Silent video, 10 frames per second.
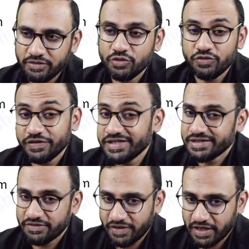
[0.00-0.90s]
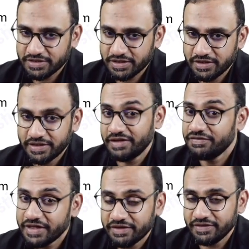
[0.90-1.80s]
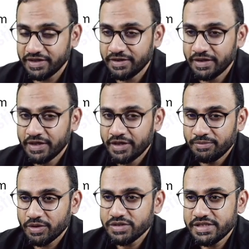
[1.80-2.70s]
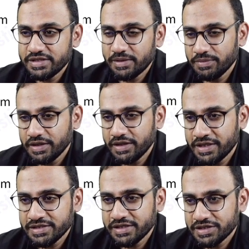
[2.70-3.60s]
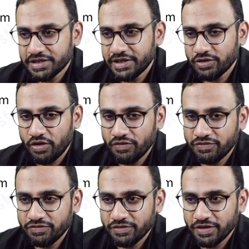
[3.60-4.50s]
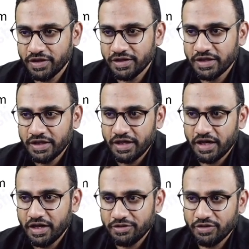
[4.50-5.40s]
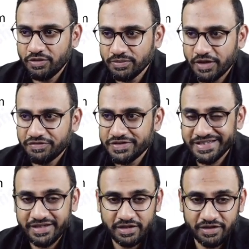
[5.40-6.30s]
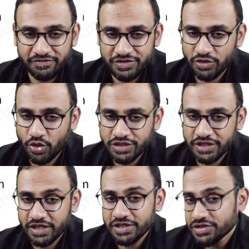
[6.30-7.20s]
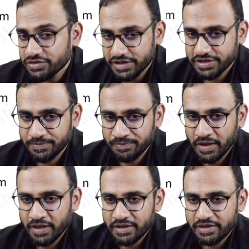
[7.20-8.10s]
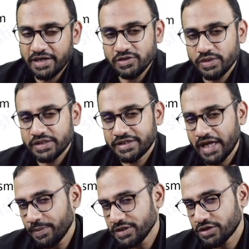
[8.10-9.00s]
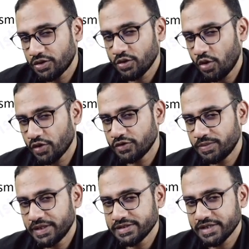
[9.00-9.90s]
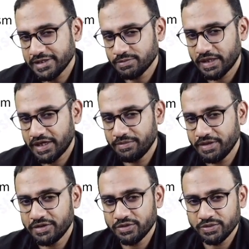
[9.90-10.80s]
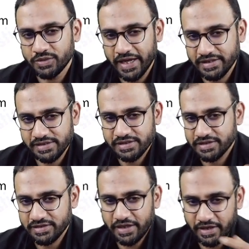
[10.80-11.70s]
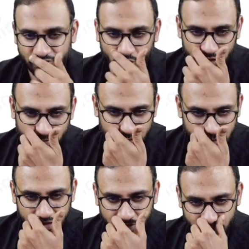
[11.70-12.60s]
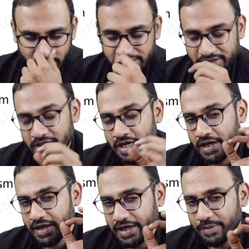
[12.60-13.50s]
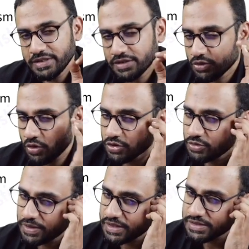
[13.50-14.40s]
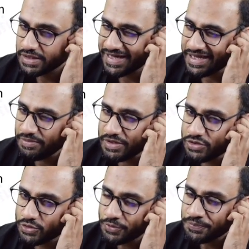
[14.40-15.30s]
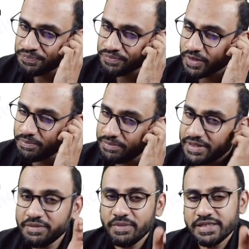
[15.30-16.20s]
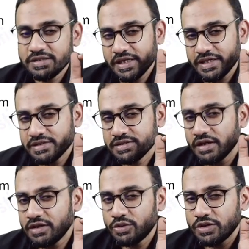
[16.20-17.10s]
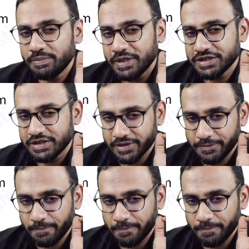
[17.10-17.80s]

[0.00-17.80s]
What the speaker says: to fix the fracture definitively, because he's in a state of physical and physiological stress. That is where the damage control orthopedics aspect came into existence, right? I talked about that in our basics. Damage control orthopedics, the aim is to minimize the insult to the patient